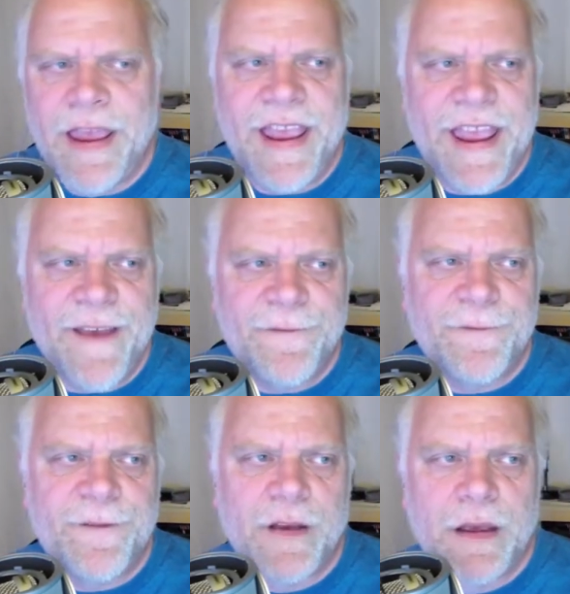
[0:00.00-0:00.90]

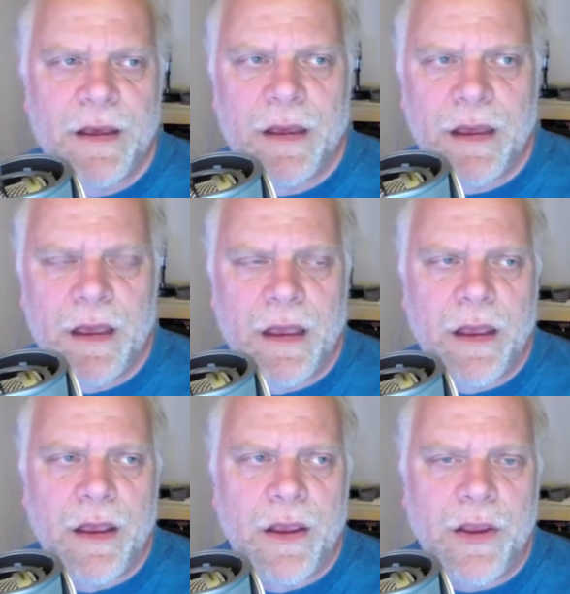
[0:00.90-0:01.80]
if
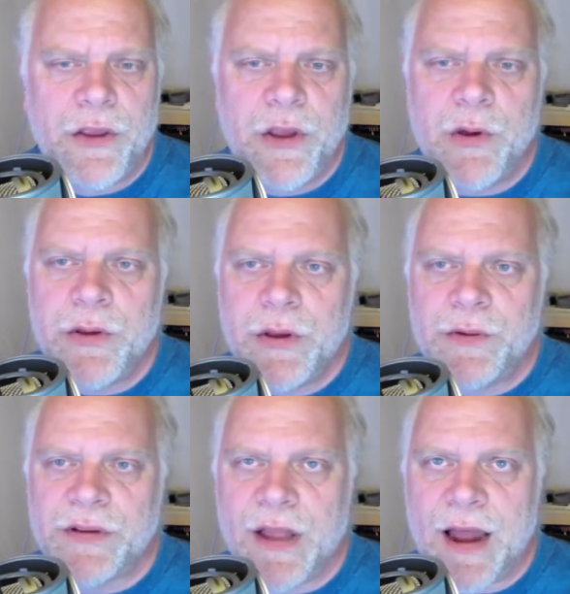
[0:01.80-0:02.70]
you
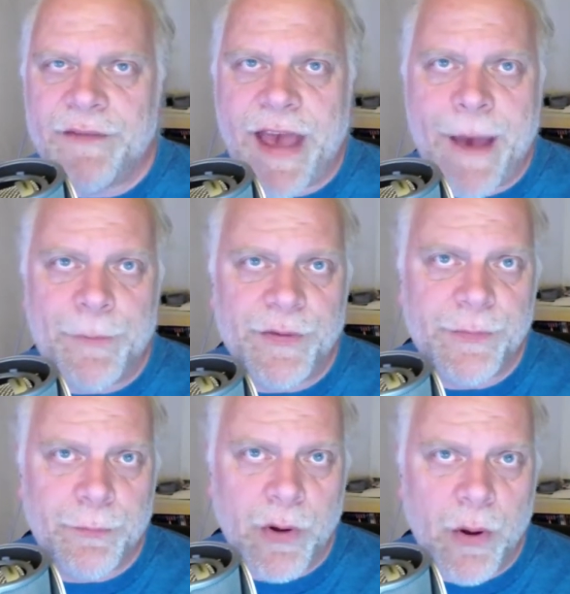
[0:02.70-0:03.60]
use a lot of Apple's
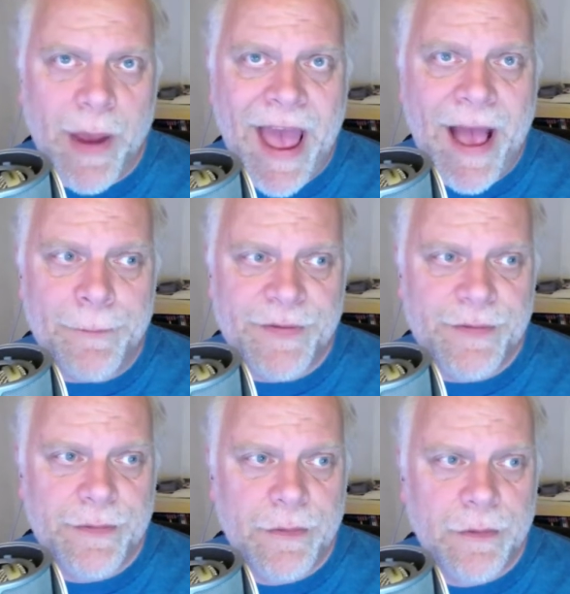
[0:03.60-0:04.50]
Pro
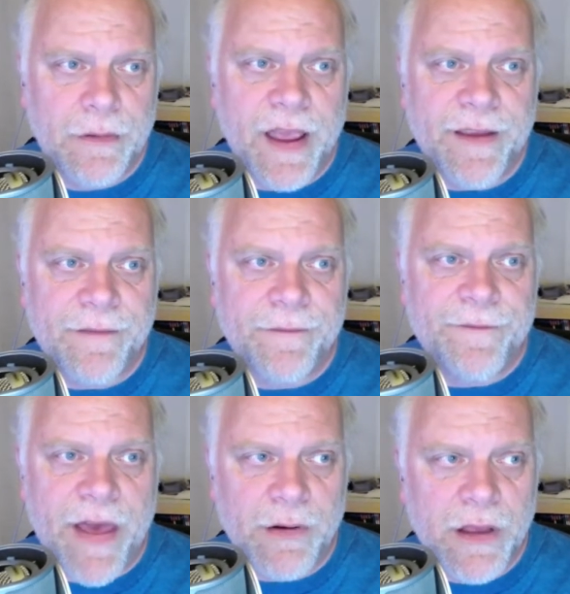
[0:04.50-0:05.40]
apps like
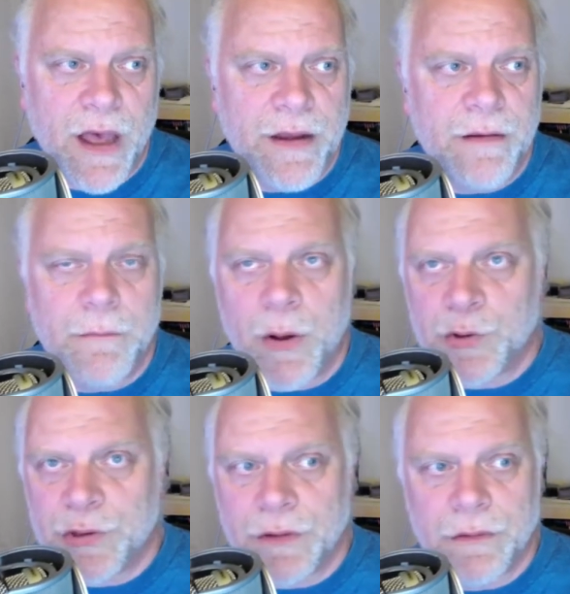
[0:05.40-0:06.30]
Final Cut,
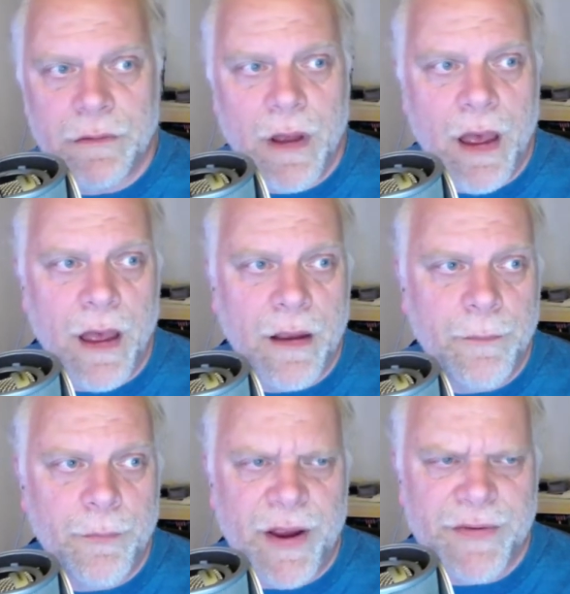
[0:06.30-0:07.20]
Motion,
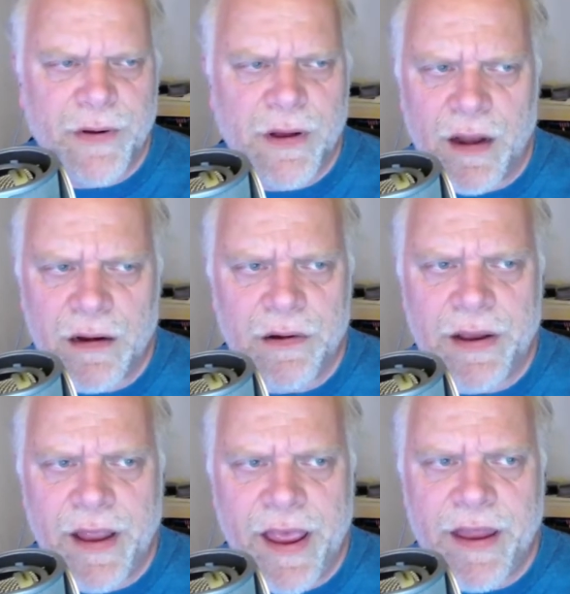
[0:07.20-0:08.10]
Compressor, Color,
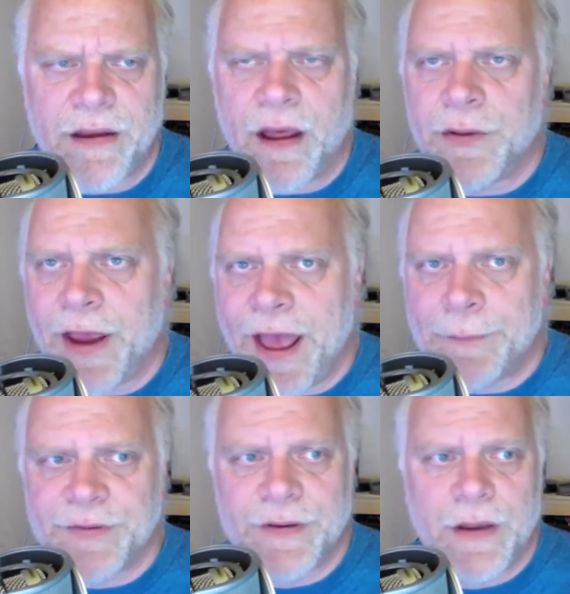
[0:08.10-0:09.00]
and other
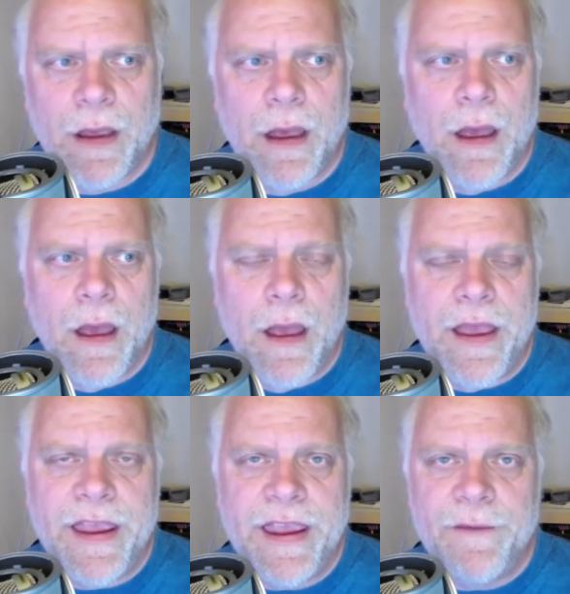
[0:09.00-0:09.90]
apps,
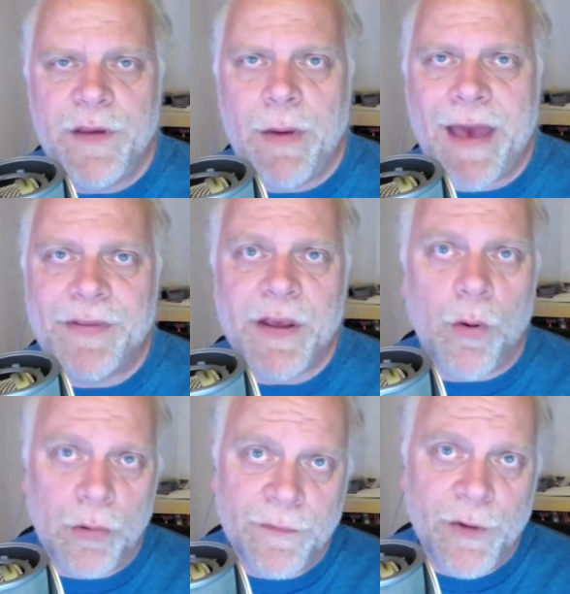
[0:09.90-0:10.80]
if you have the
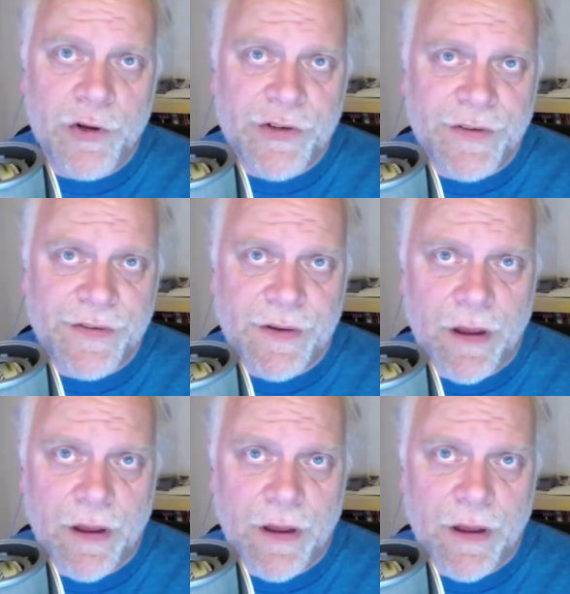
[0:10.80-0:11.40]
older versions